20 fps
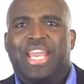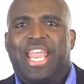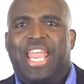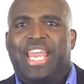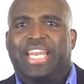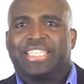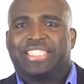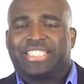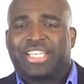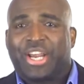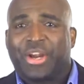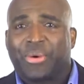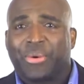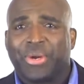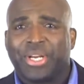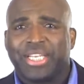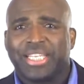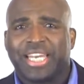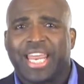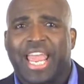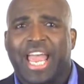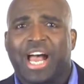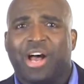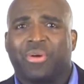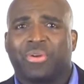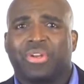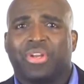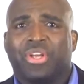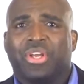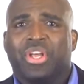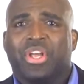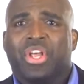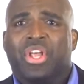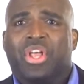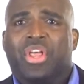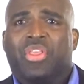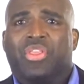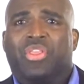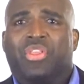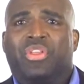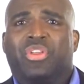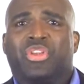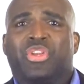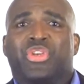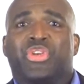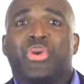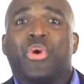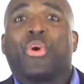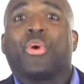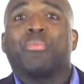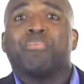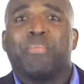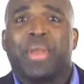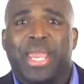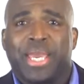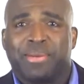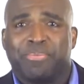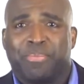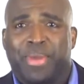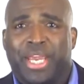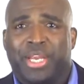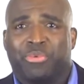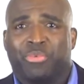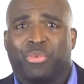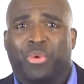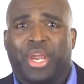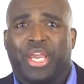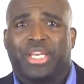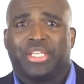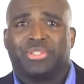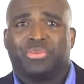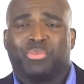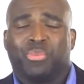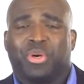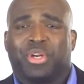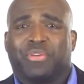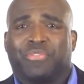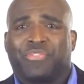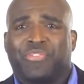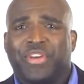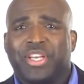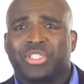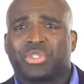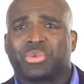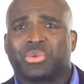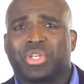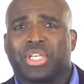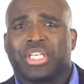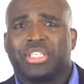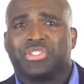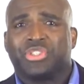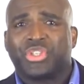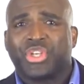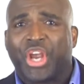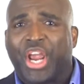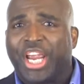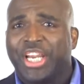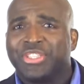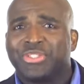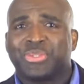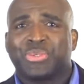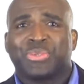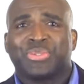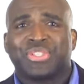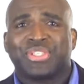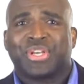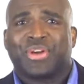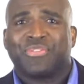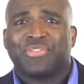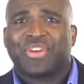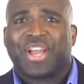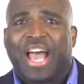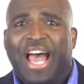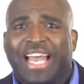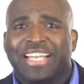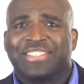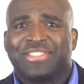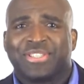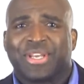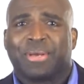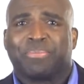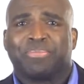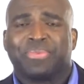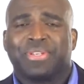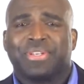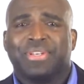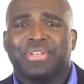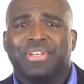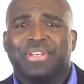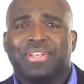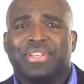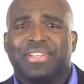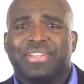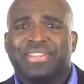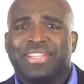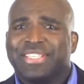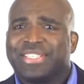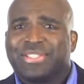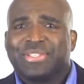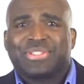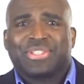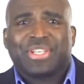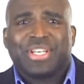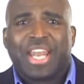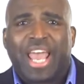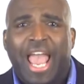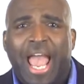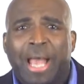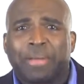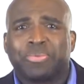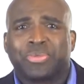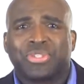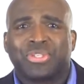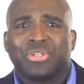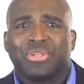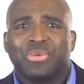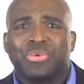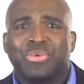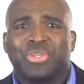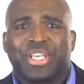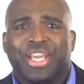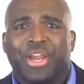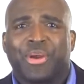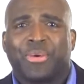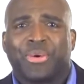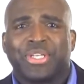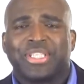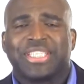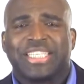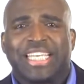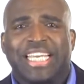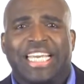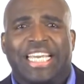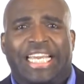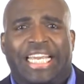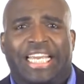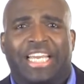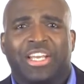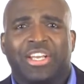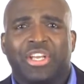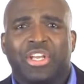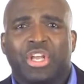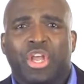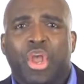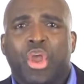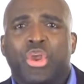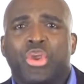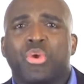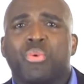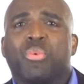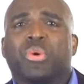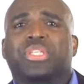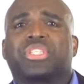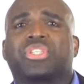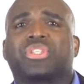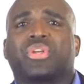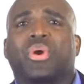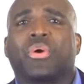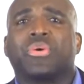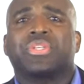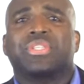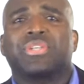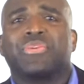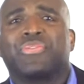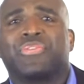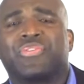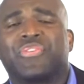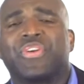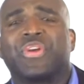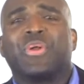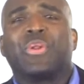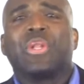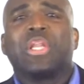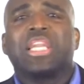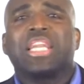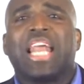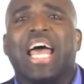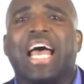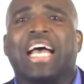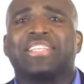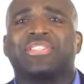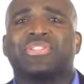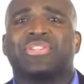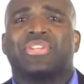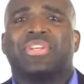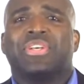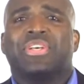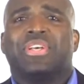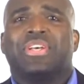and tearing down your man-made race would eventually change your self-concept. This is an absolute guarantee. You would start to feel less